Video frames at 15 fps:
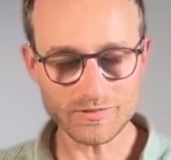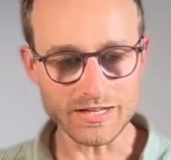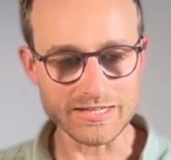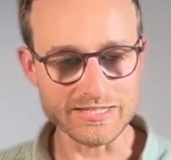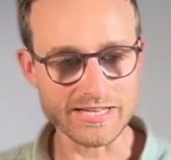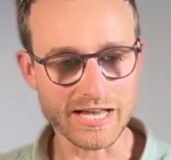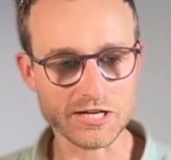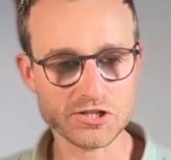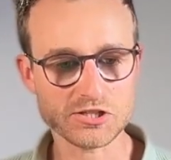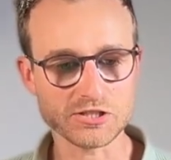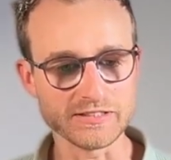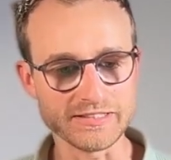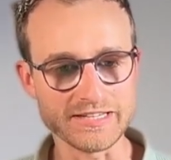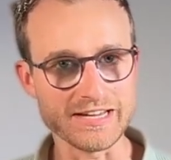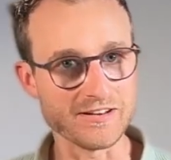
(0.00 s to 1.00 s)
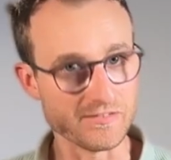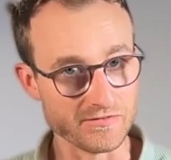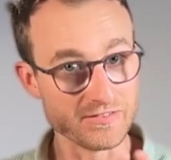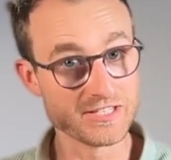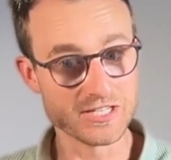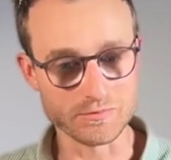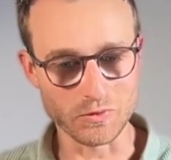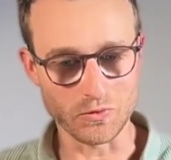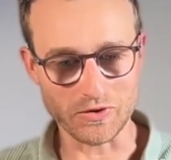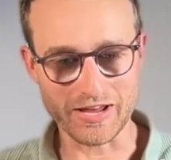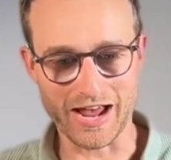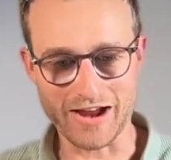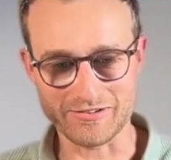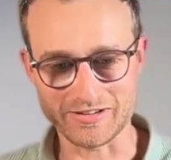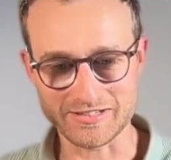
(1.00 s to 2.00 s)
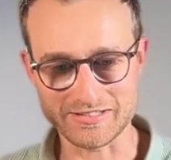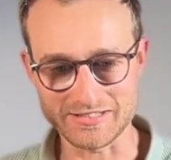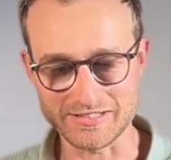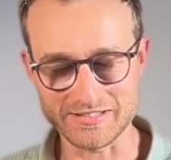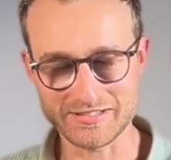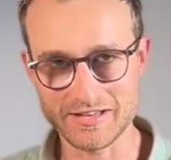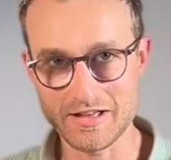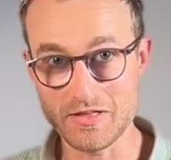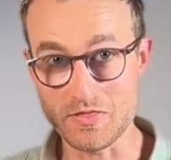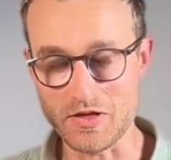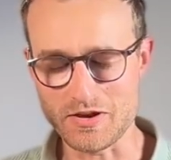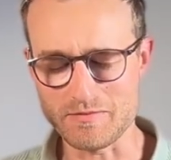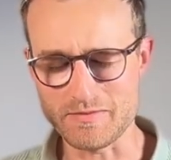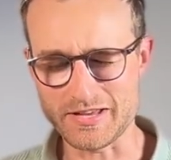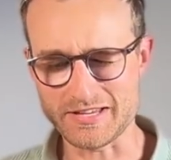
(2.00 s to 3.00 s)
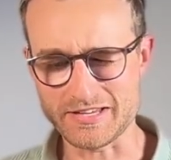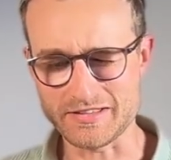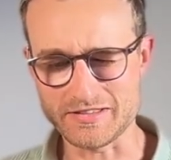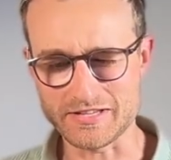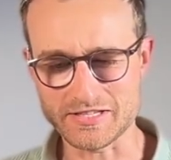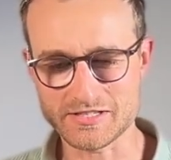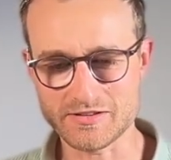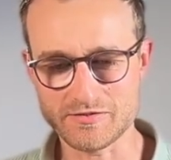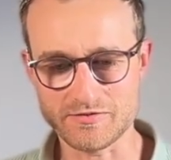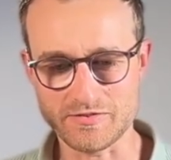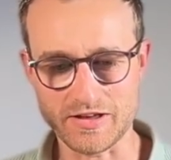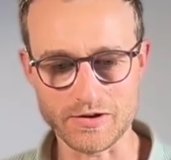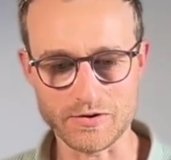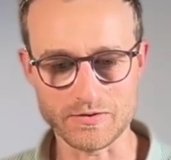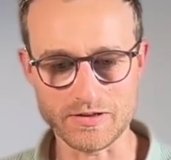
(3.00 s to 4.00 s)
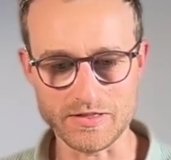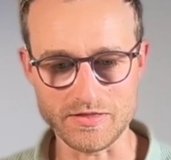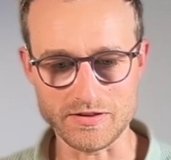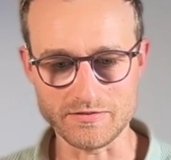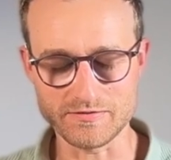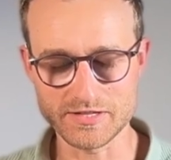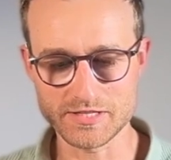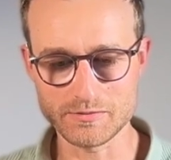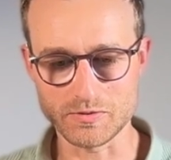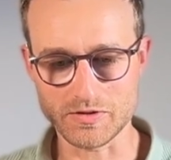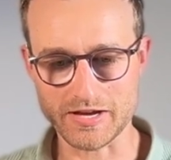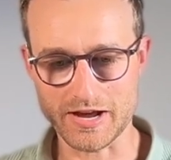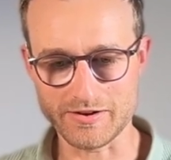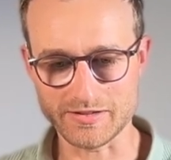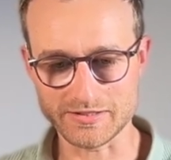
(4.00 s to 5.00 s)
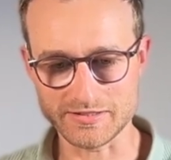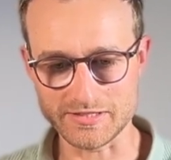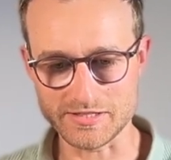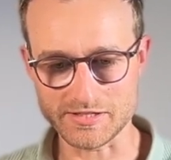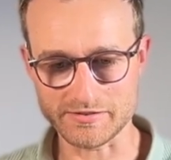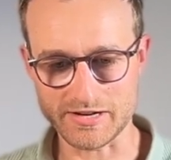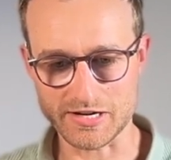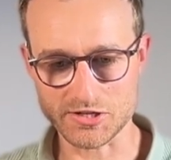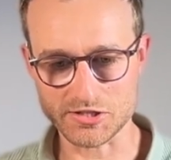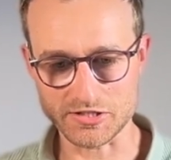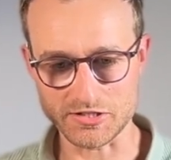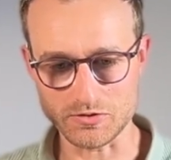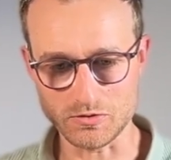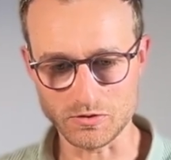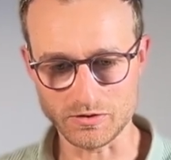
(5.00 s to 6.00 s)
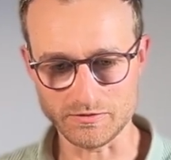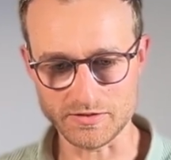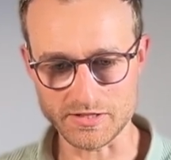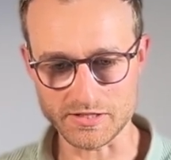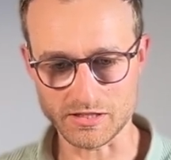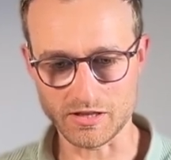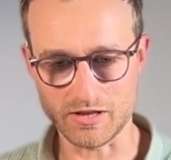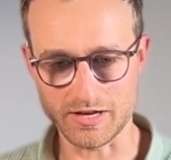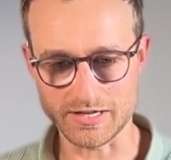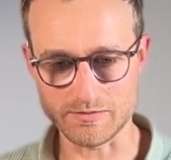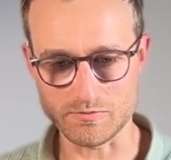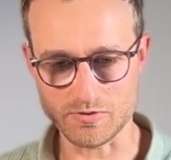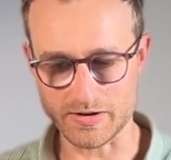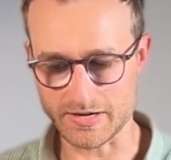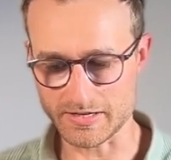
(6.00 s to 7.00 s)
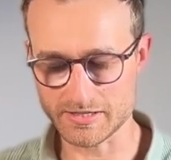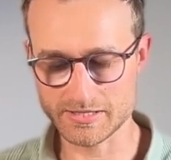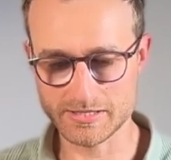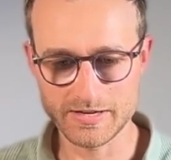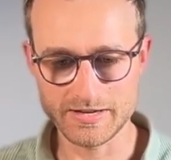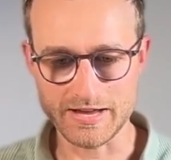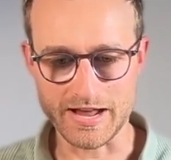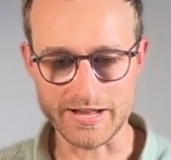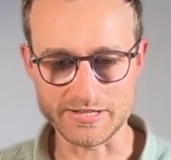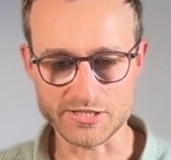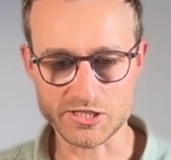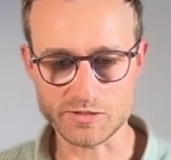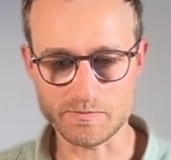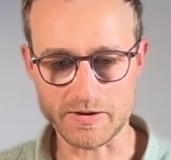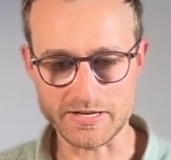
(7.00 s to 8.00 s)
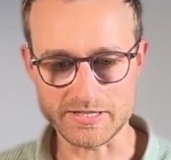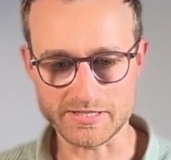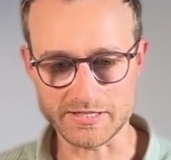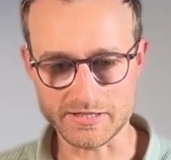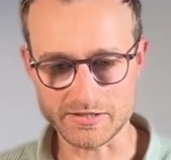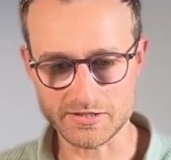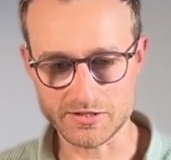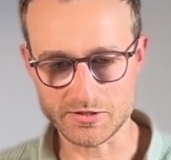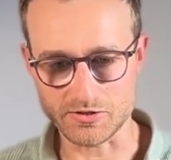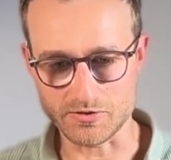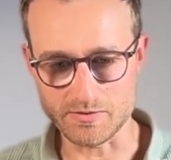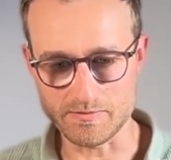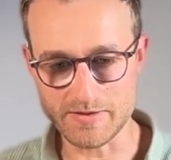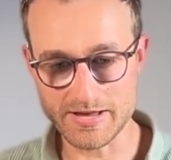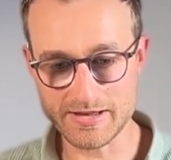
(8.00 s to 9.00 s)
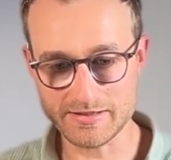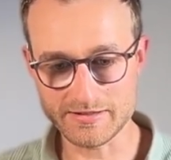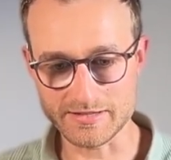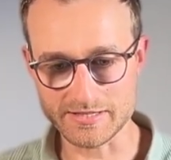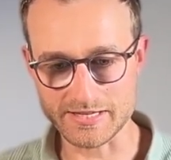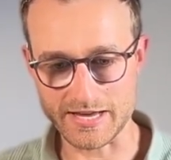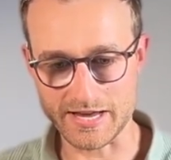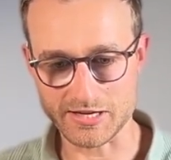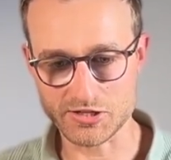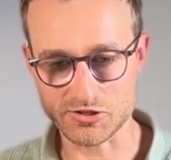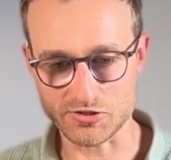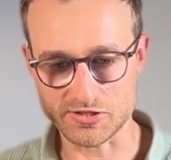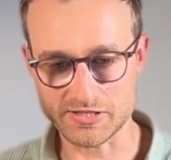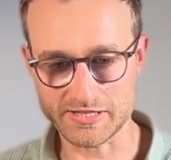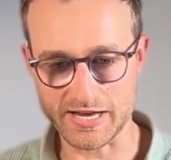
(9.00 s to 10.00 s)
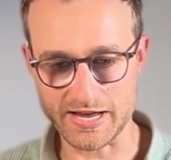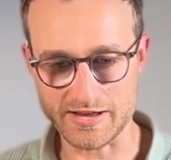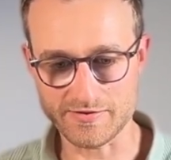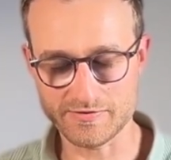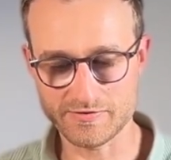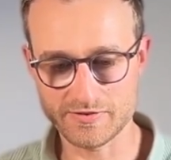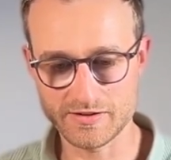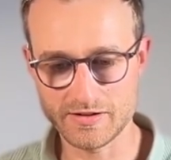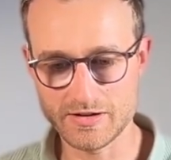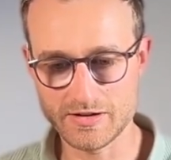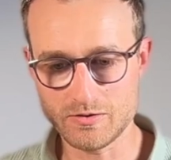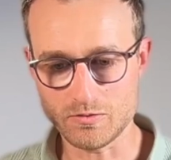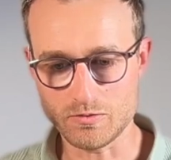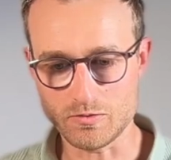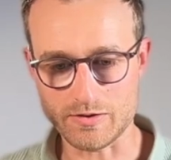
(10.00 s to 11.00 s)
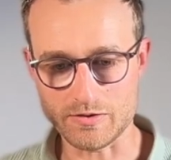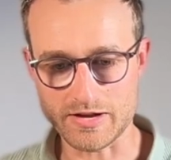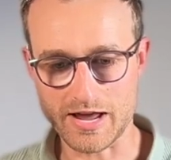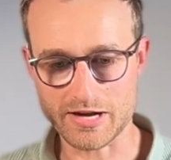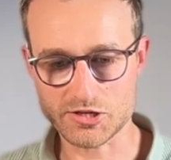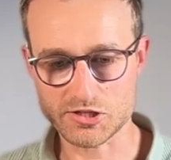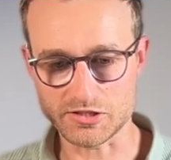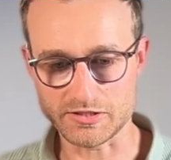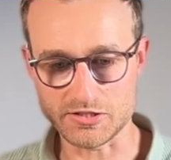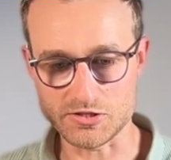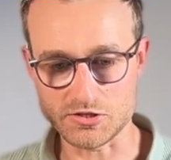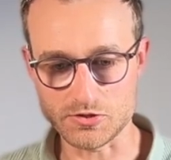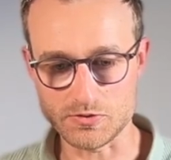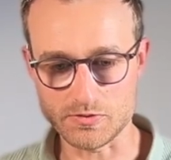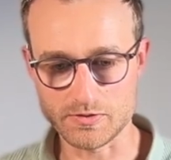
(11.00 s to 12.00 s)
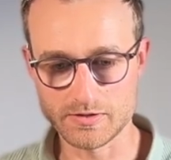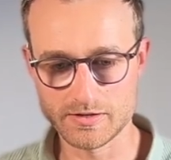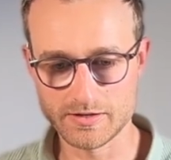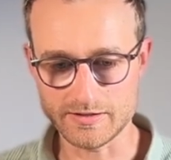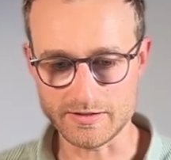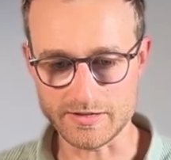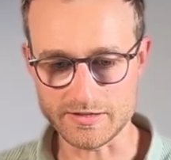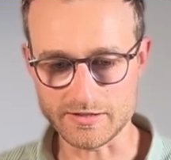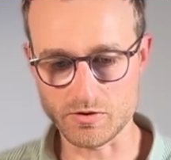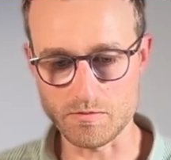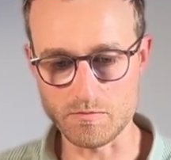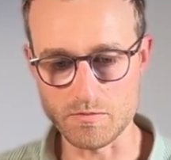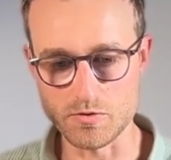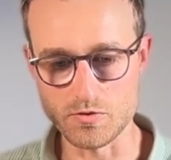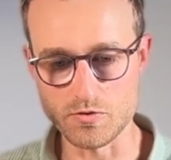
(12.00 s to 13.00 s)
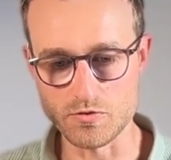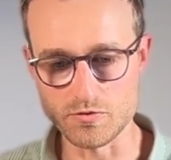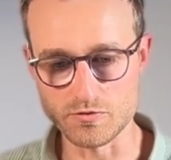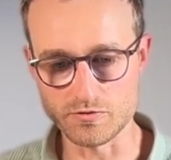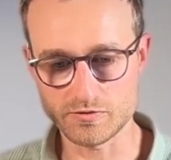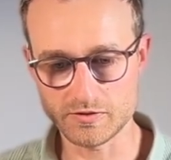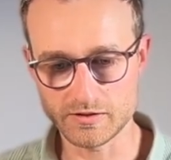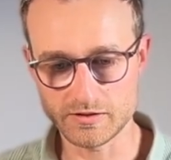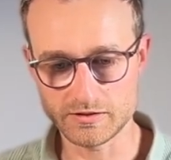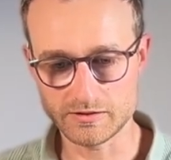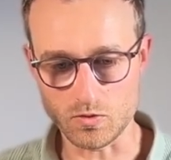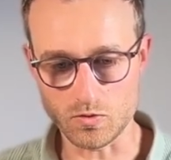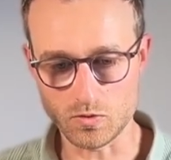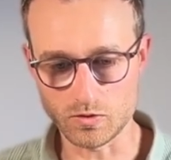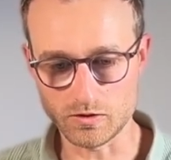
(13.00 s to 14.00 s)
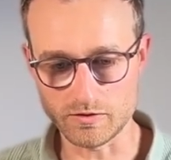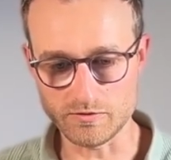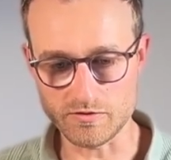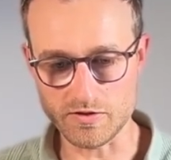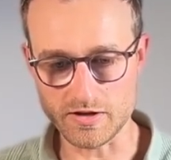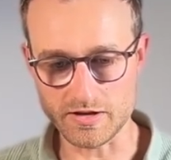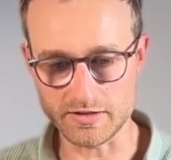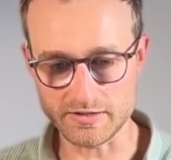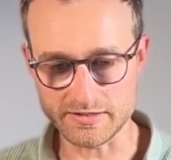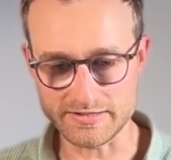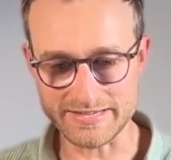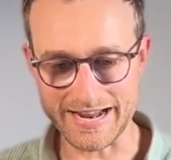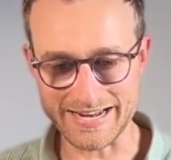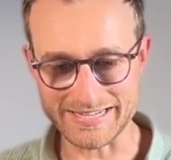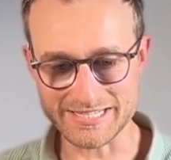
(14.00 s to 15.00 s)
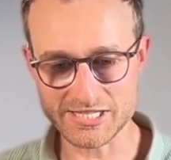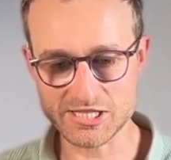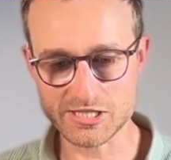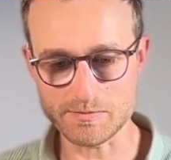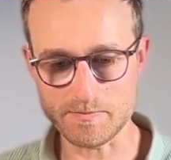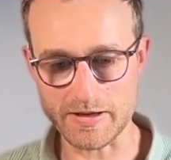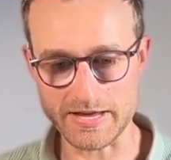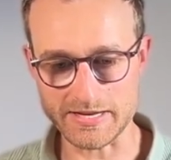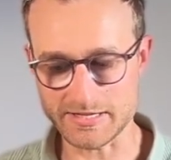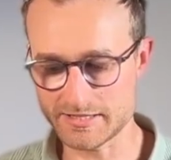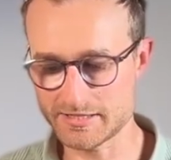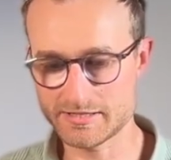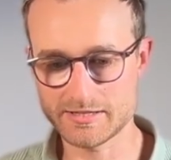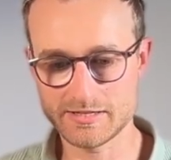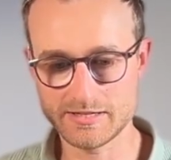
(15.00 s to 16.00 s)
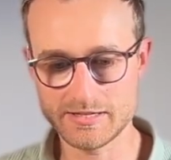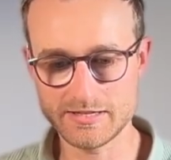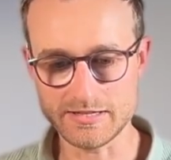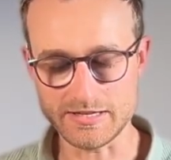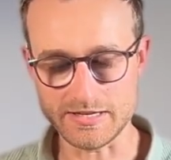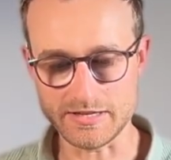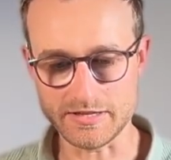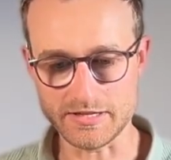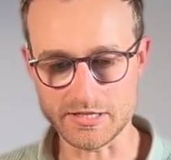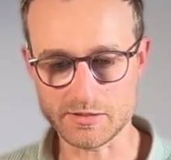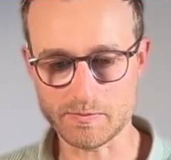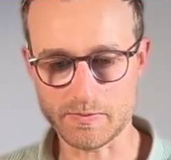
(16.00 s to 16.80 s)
is actually invisible characters that are making this fail. And the invisible characters are actually all of these line breaks and spaces. So to make this extra safe, what I would actually do is remove all of the dead space in this